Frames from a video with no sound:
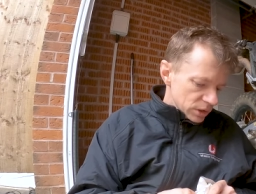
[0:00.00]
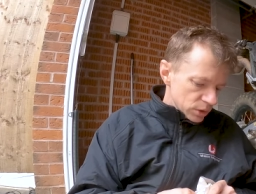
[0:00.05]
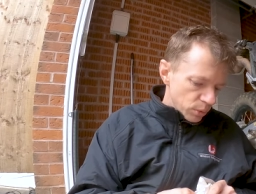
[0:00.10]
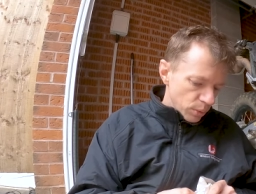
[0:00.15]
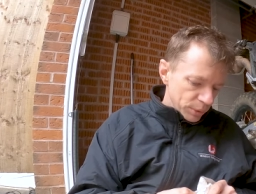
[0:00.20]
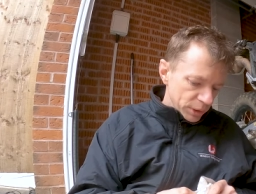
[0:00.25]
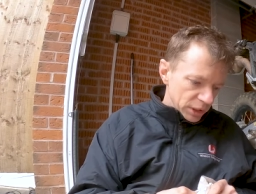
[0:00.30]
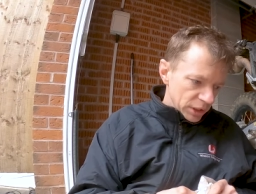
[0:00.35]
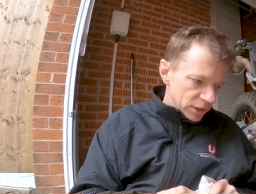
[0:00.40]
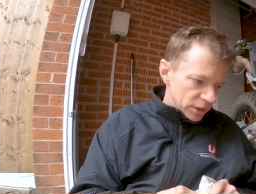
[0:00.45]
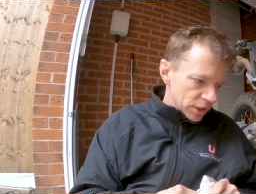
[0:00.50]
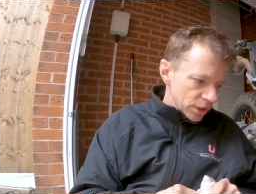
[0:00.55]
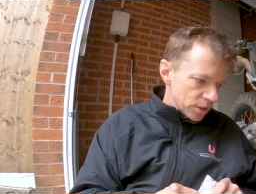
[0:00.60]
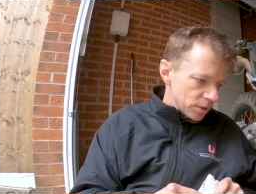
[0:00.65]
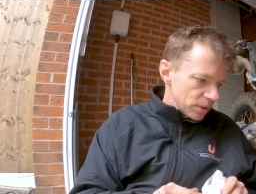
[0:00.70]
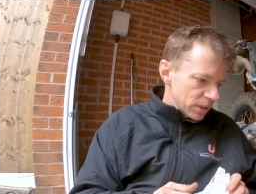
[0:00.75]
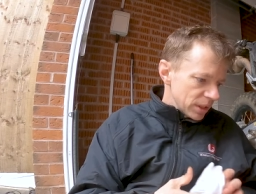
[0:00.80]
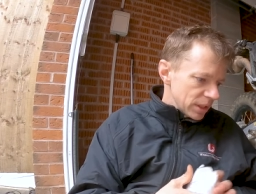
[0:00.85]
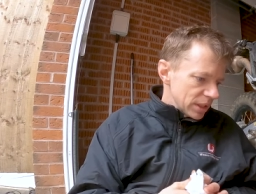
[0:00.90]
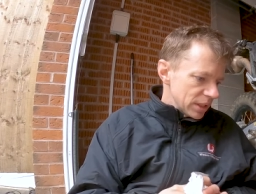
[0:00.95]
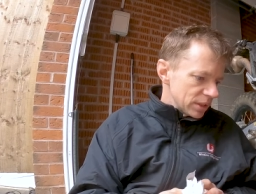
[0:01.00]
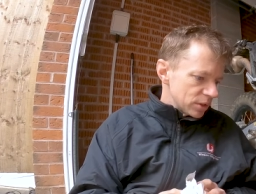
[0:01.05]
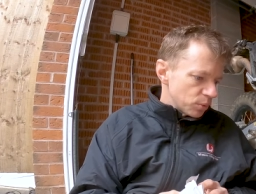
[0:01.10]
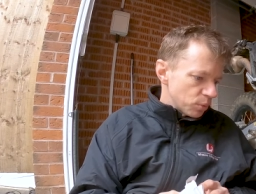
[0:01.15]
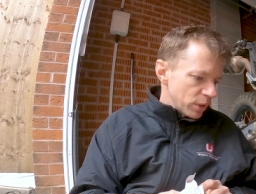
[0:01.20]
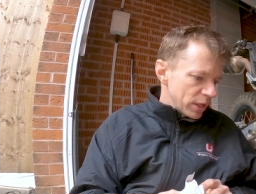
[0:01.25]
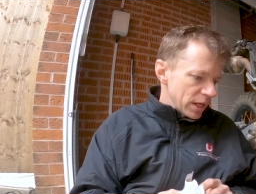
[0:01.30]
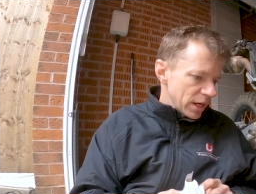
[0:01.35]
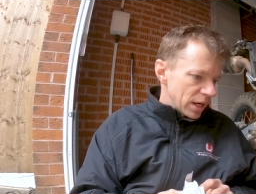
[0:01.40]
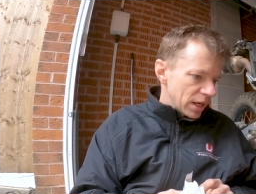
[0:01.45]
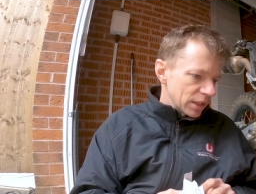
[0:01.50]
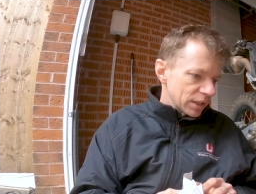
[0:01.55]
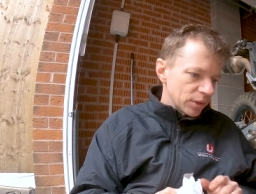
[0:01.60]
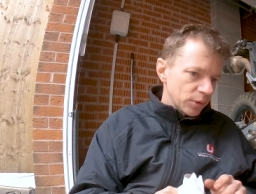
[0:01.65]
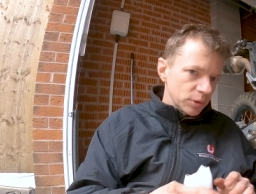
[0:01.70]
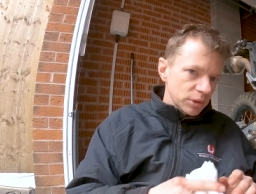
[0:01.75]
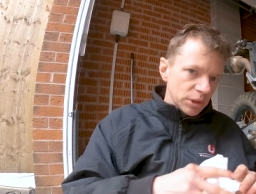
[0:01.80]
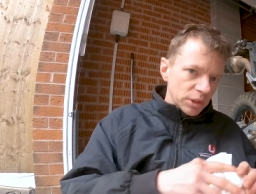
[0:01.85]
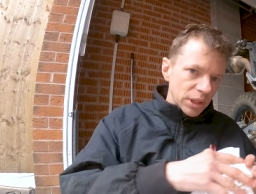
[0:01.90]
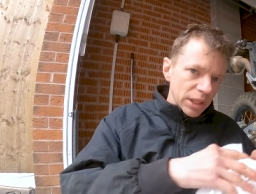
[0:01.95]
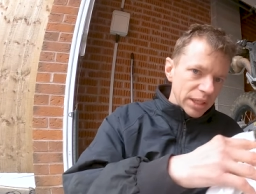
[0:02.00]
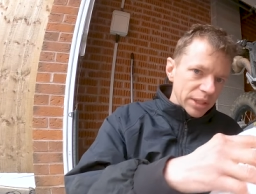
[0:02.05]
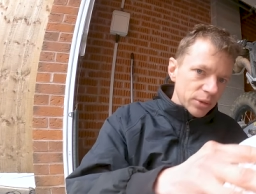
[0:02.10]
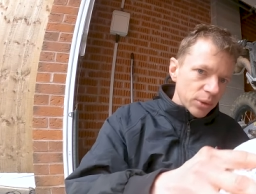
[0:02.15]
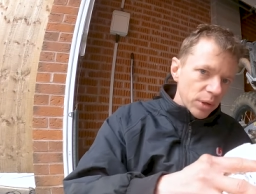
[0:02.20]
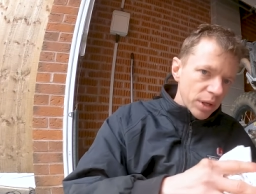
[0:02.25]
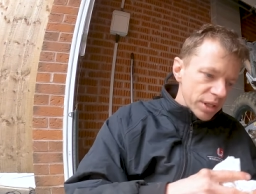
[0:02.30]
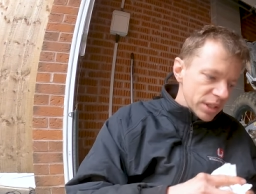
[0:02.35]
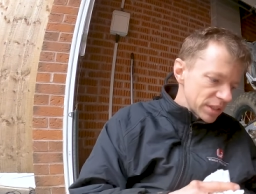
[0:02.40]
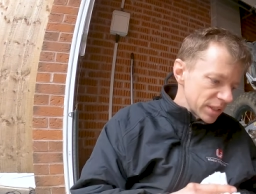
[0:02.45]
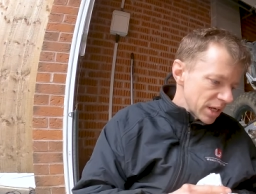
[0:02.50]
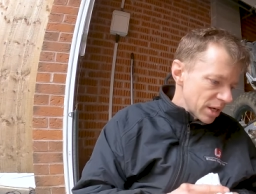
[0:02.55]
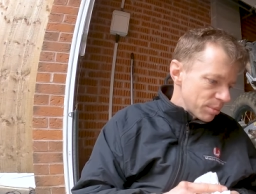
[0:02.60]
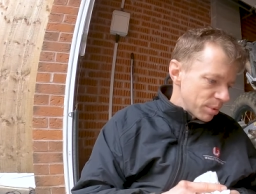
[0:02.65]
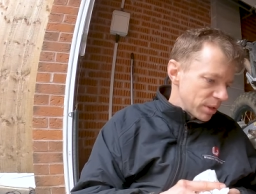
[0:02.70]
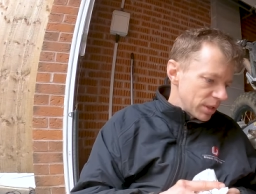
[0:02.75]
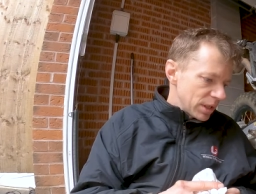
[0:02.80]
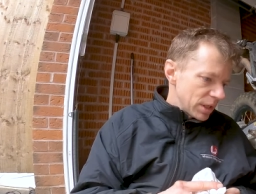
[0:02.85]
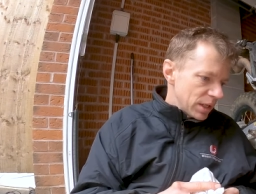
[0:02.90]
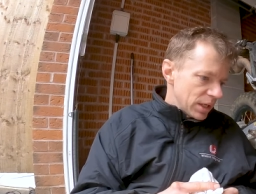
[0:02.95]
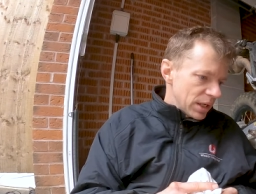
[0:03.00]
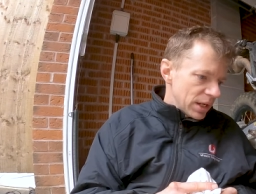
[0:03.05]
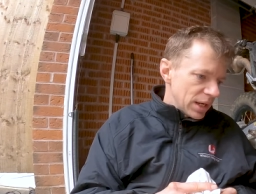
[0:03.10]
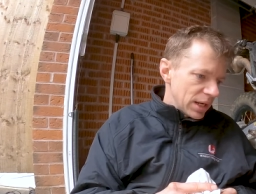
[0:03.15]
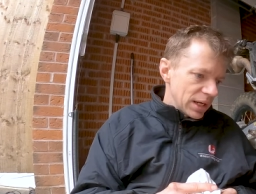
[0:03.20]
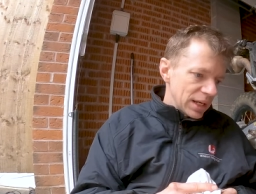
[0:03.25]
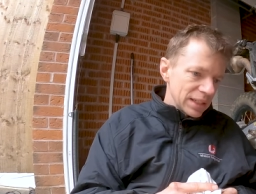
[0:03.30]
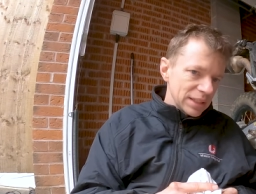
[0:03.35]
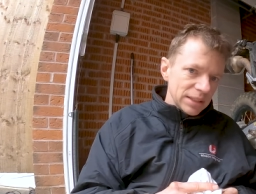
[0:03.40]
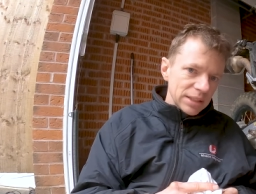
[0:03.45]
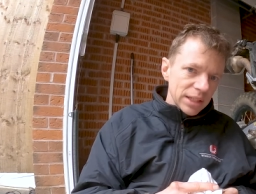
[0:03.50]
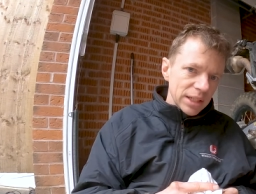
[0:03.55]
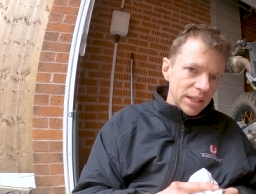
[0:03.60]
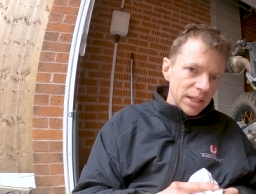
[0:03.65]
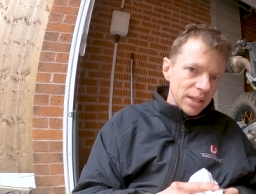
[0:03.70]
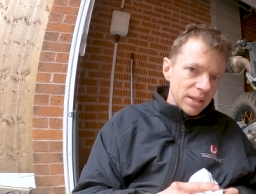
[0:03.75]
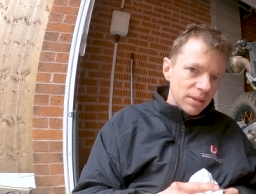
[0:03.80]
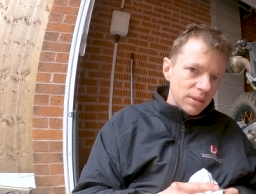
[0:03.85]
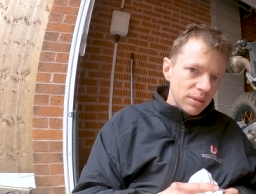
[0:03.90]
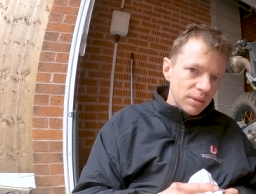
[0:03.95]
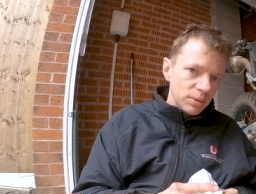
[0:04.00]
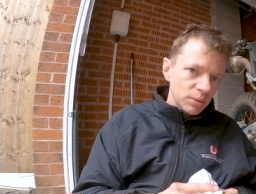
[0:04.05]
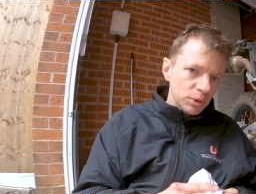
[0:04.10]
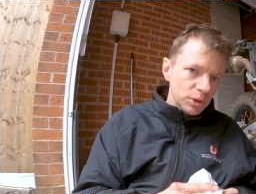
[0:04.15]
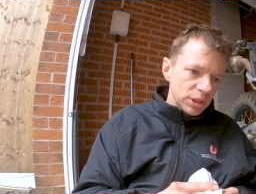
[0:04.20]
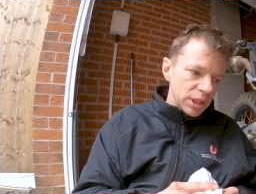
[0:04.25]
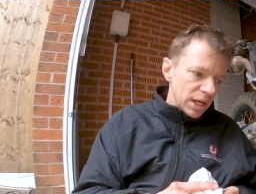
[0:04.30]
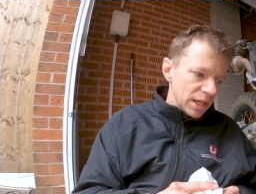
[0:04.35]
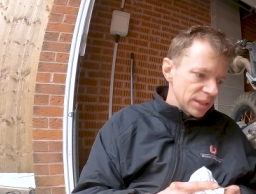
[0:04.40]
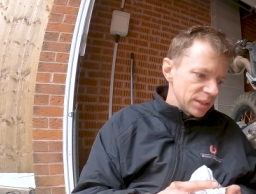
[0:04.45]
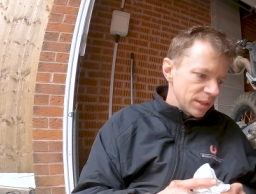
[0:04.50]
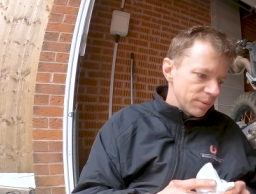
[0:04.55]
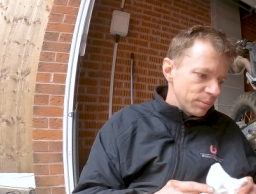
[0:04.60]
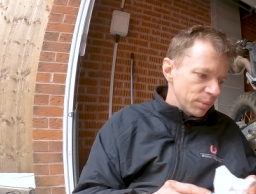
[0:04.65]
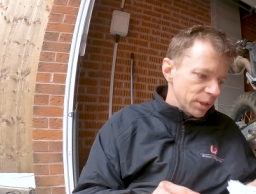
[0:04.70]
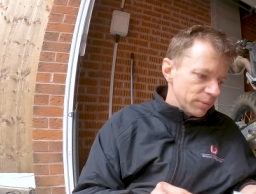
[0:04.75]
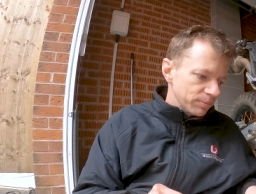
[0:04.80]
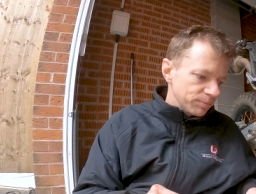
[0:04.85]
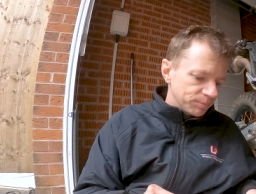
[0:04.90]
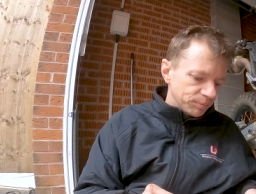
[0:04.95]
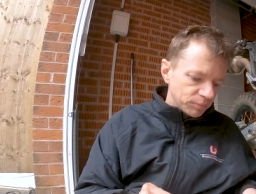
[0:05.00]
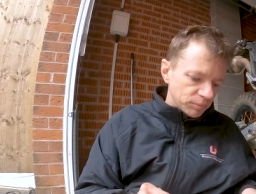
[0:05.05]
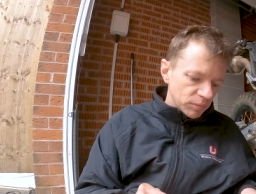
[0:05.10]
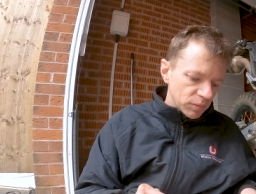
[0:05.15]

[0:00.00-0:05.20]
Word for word: So what we're going to do is we are going to clean all of this up and uh, we'll start assembling.